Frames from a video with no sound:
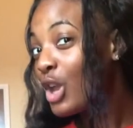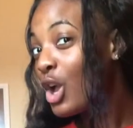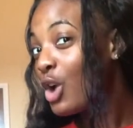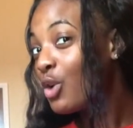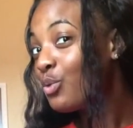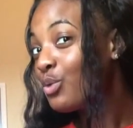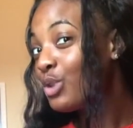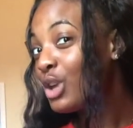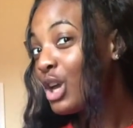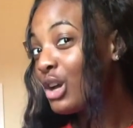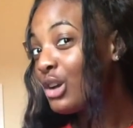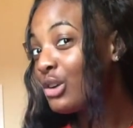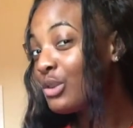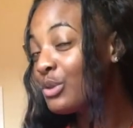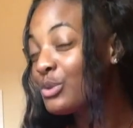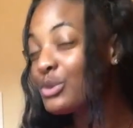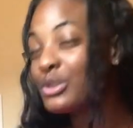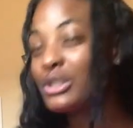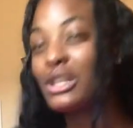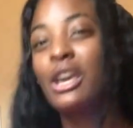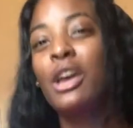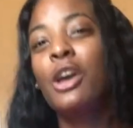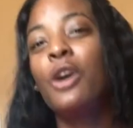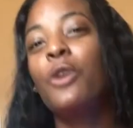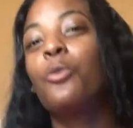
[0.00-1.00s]
Who
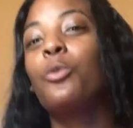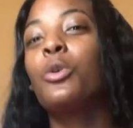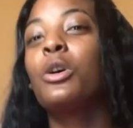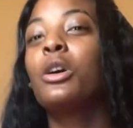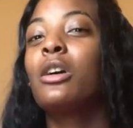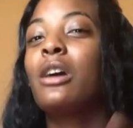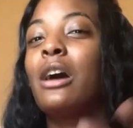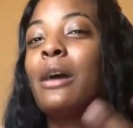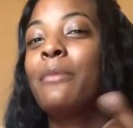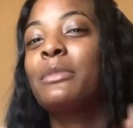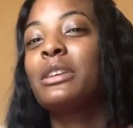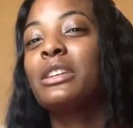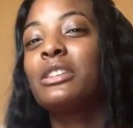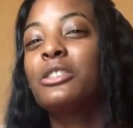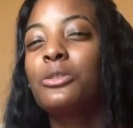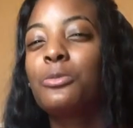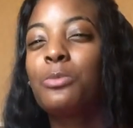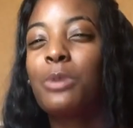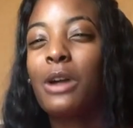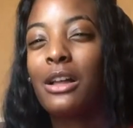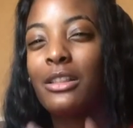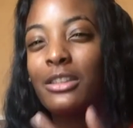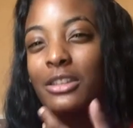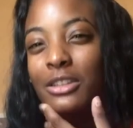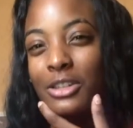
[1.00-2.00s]
knows? Well, I mean, you
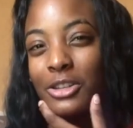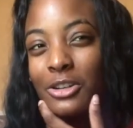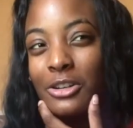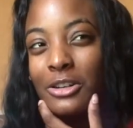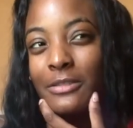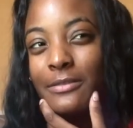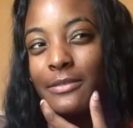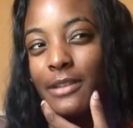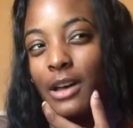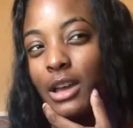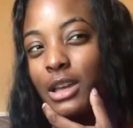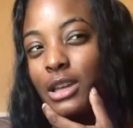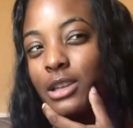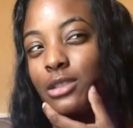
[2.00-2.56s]
probably know if